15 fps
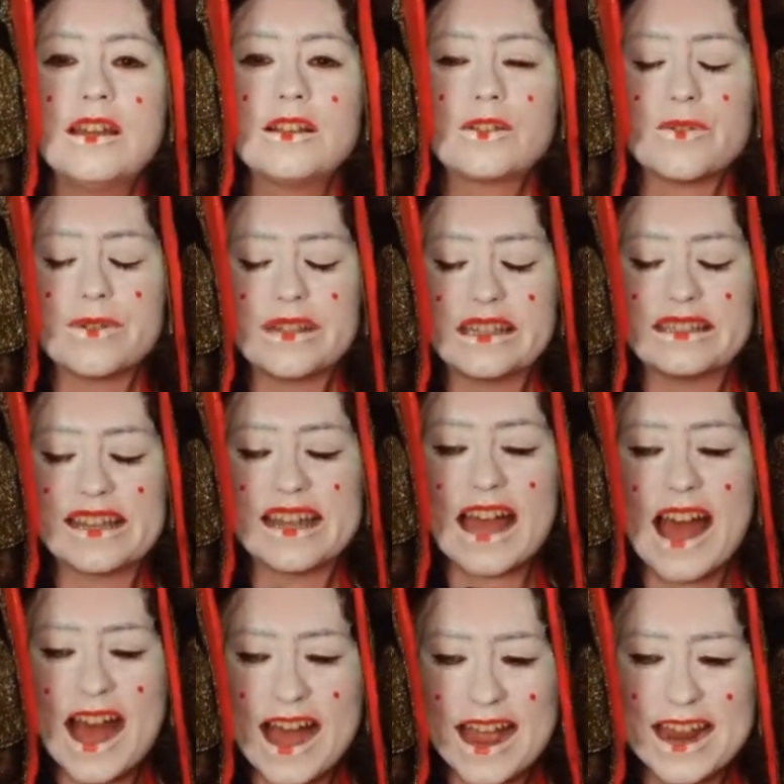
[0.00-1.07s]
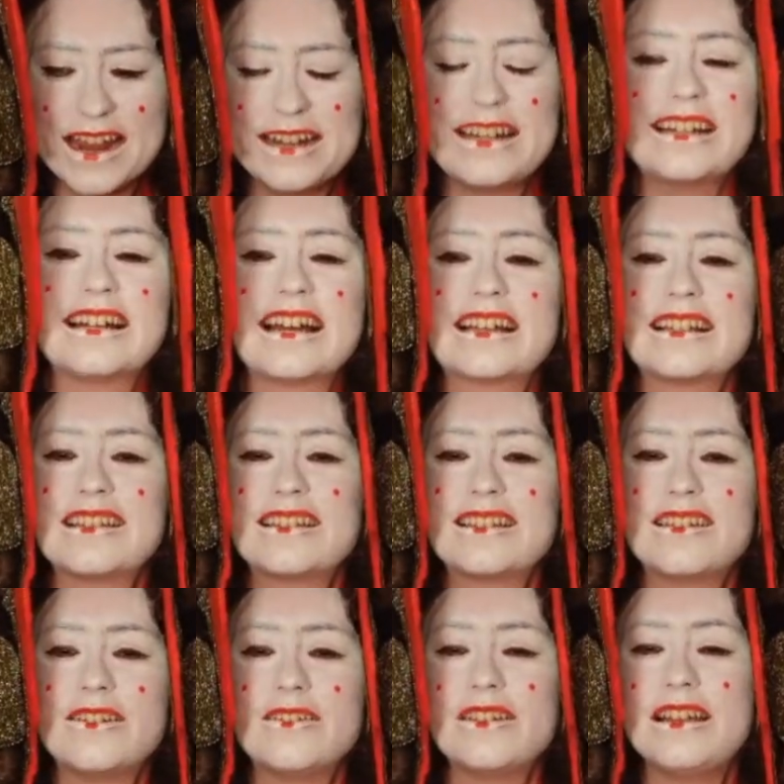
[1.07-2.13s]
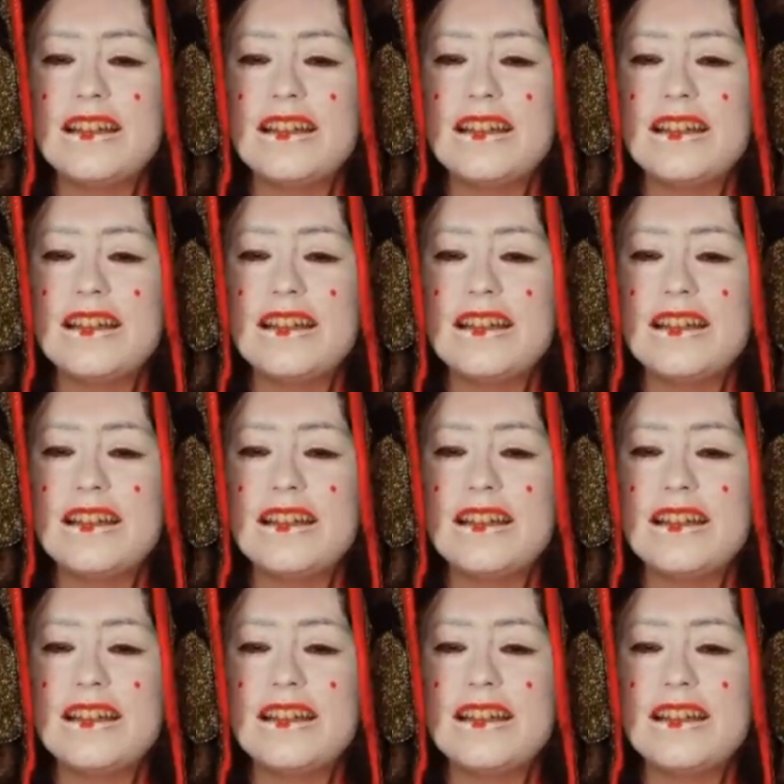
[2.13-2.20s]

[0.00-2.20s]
so that they hide and I can still